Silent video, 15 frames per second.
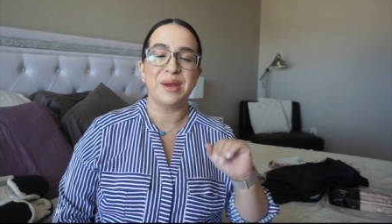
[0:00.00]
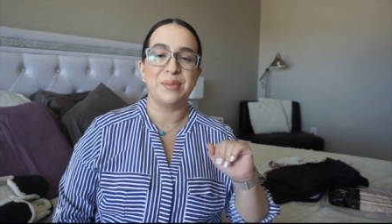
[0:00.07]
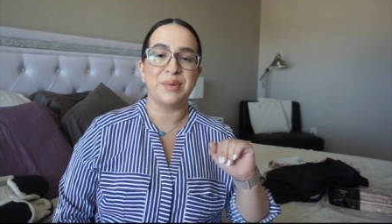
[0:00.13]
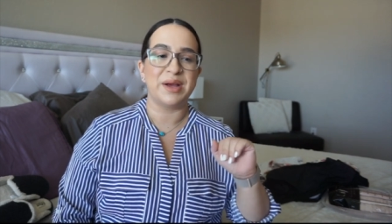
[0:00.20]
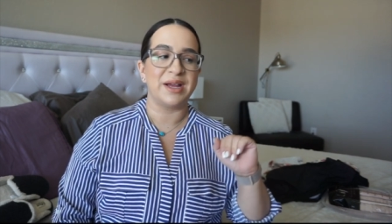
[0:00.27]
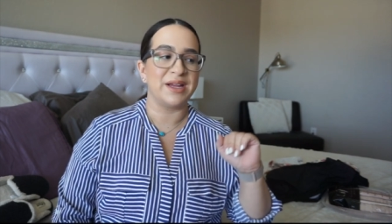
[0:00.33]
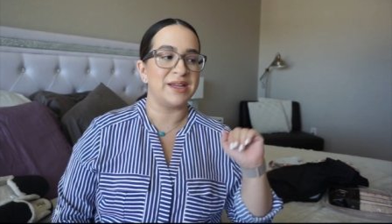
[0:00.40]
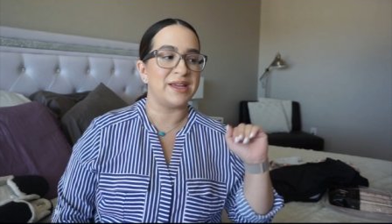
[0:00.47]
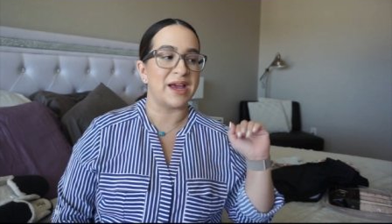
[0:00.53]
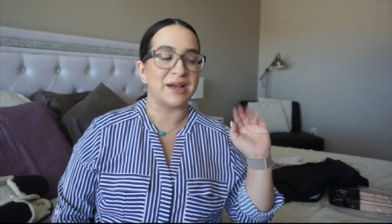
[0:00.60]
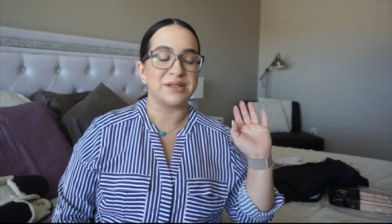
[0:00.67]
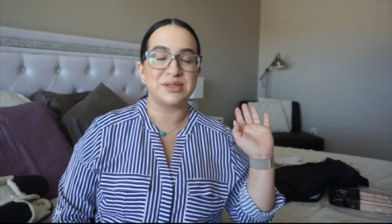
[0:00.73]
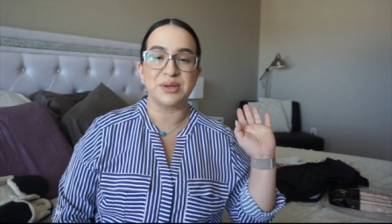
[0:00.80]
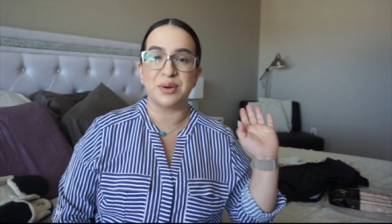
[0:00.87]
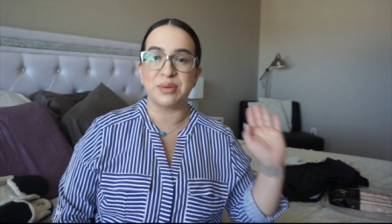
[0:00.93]
but yeah
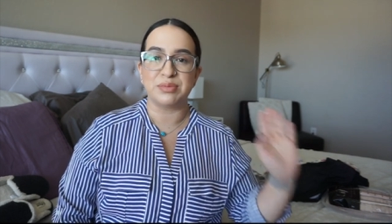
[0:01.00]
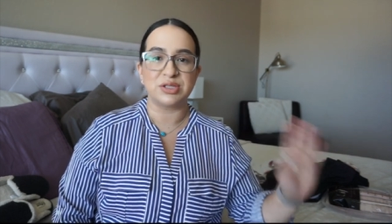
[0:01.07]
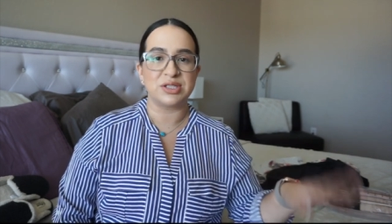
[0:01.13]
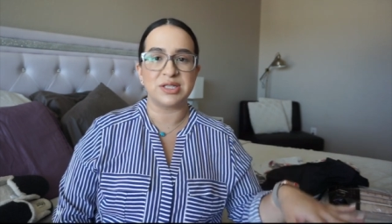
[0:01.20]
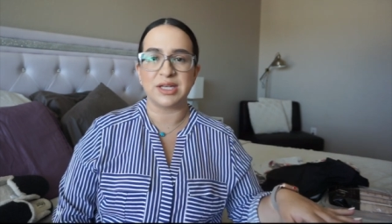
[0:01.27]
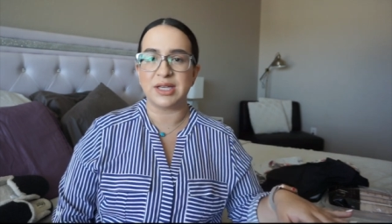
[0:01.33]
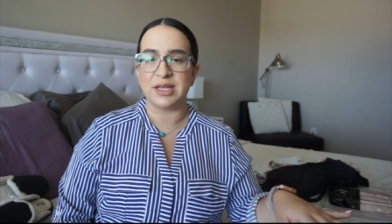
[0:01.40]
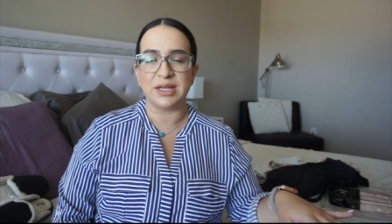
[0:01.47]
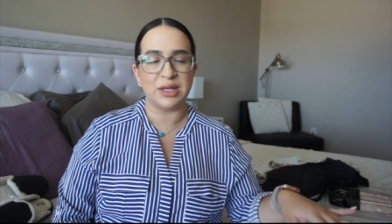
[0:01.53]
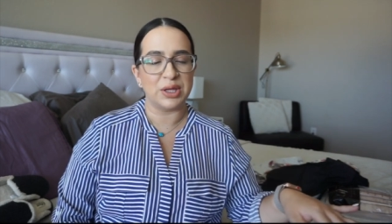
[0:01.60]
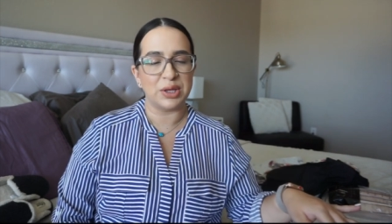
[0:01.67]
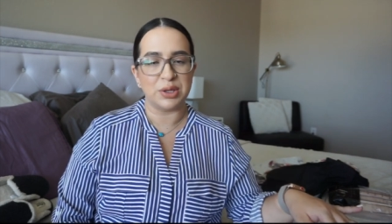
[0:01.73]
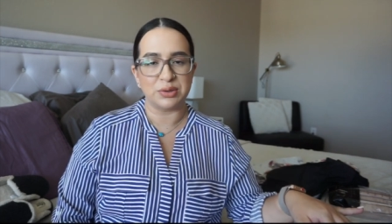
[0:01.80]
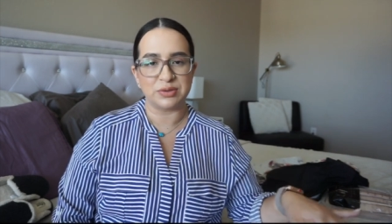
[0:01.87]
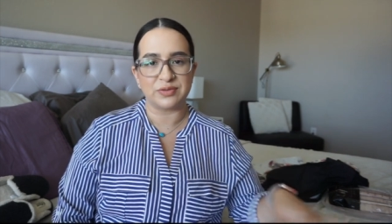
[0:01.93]
so i'm just taking
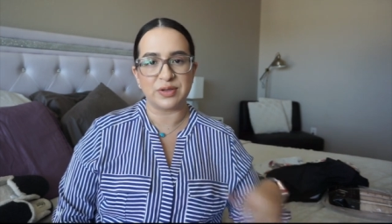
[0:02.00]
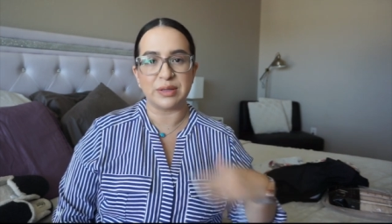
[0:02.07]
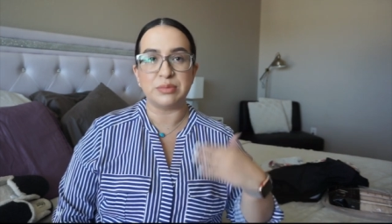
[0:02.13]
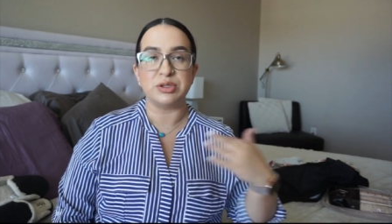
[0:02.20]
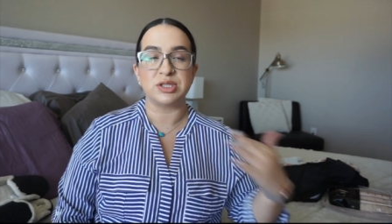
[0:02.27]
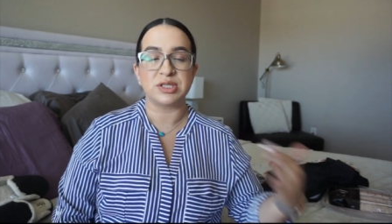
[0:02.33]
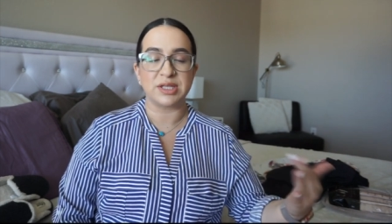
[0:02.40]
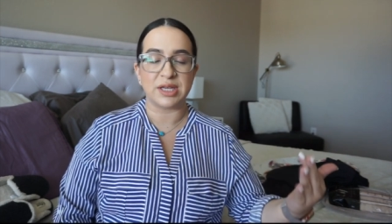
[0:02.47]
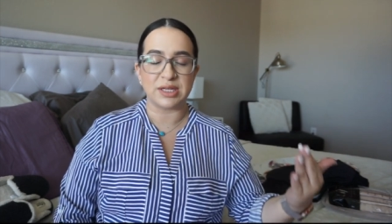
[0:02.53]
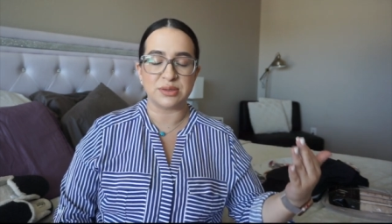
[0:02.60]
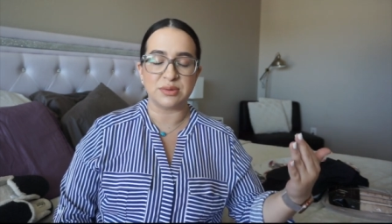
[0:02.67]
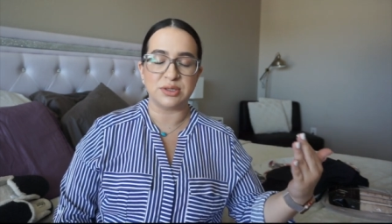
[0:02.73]
those for them just in case